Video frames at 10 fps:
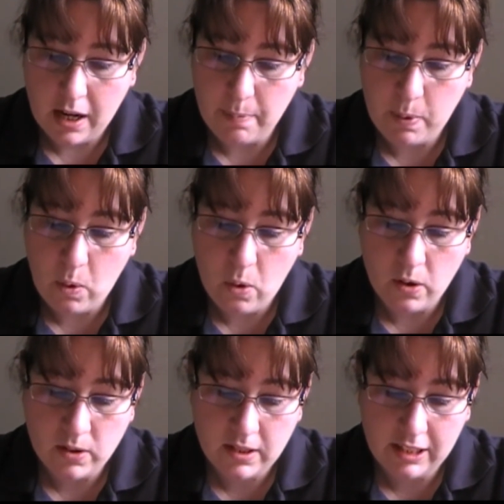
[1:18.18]
A poor
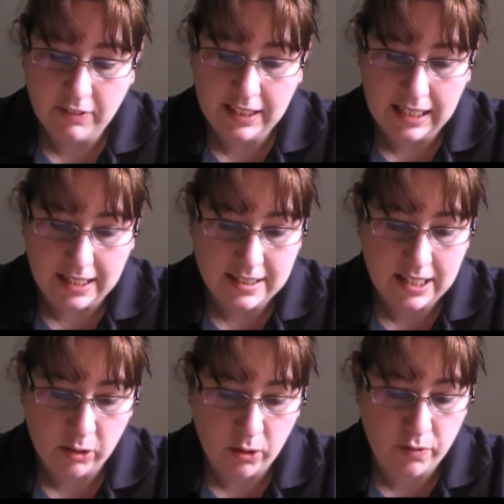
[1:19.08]
auxiliary class
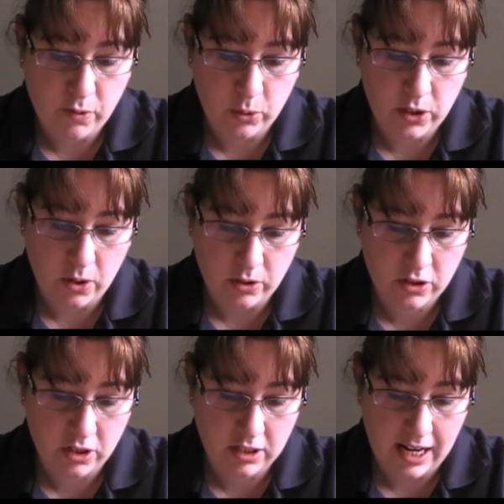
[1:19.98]
cannot afford the
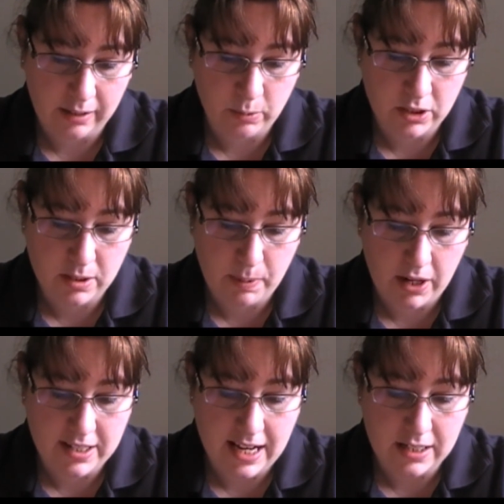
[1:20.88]
oxygen tank which
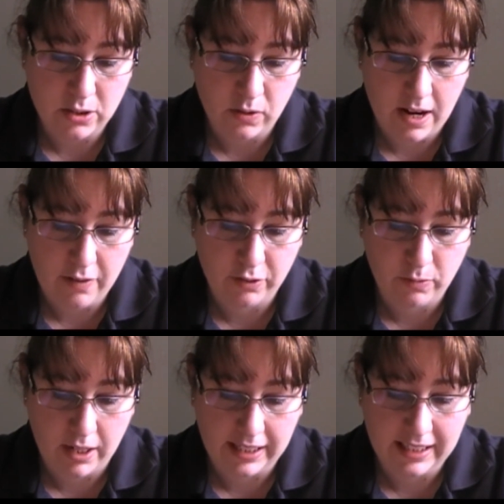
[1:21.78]
supplies extra air for
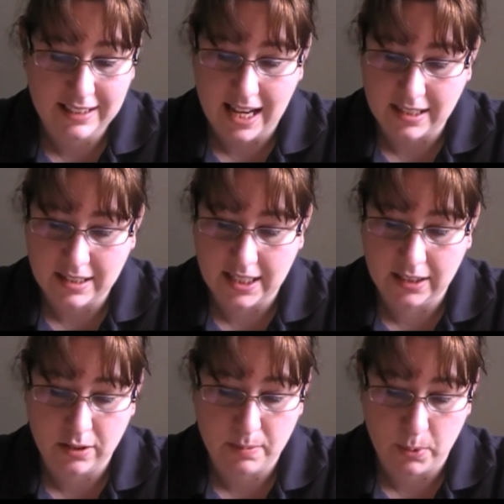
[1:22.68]
running, dancing
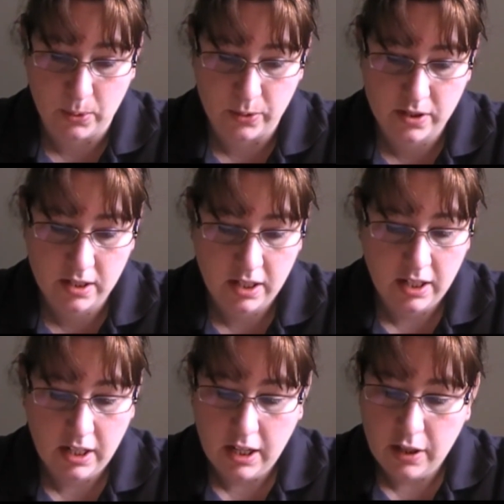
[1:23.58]
and sports.
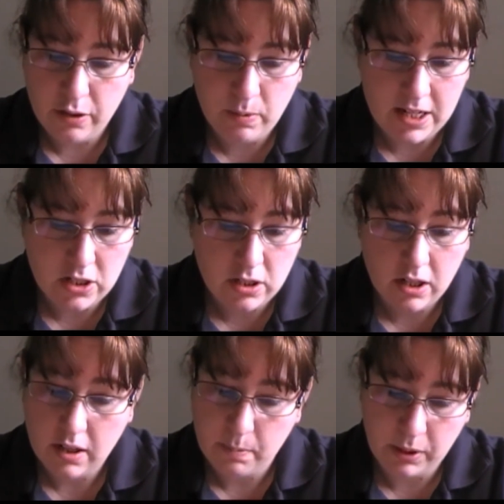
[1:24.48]
The rich
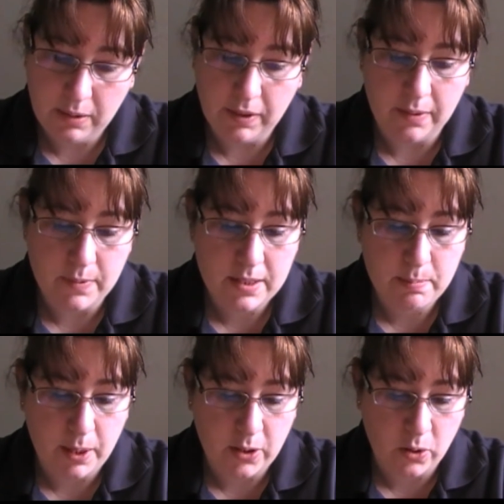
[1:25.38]
premiums,
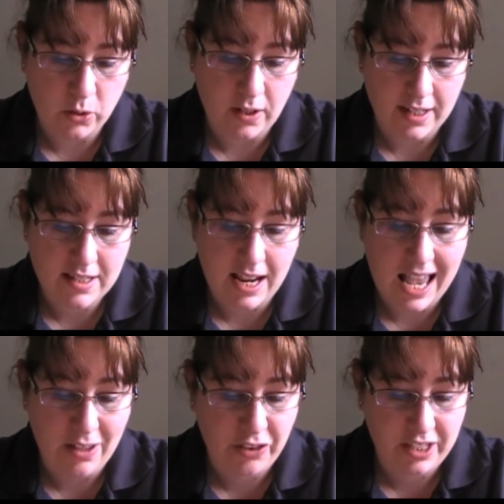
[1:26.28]
by contrast, are
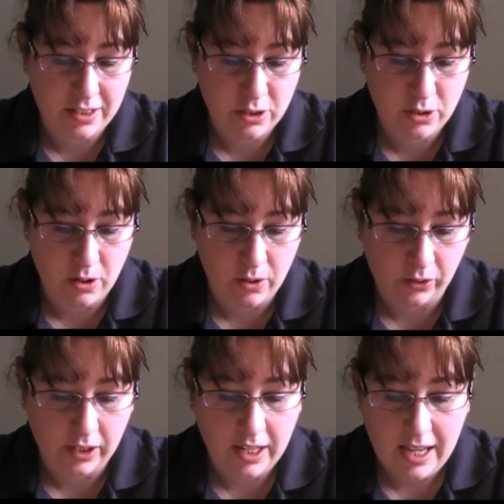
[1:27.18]
healthy and
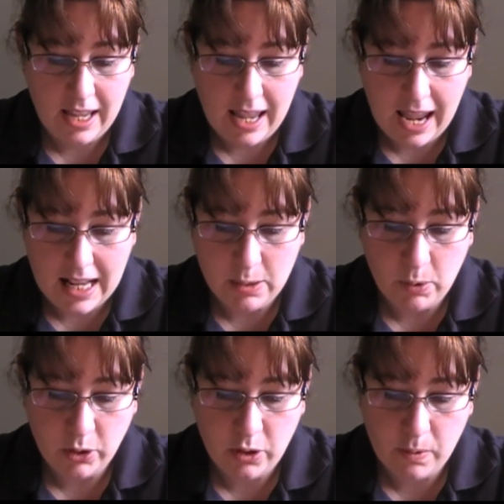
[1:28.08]
strong.
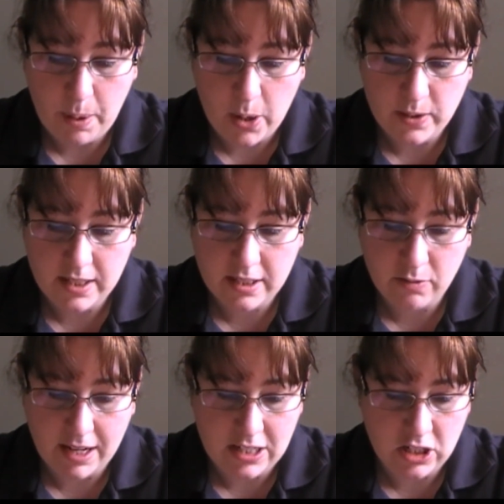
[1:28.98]
Anyone who opposes the
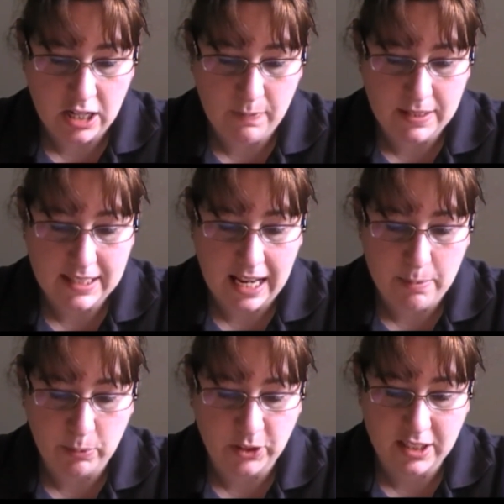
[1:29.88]
regime is
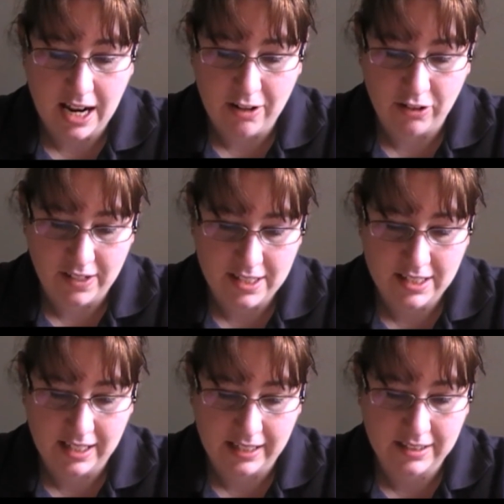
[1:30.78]
labelled a terrorist and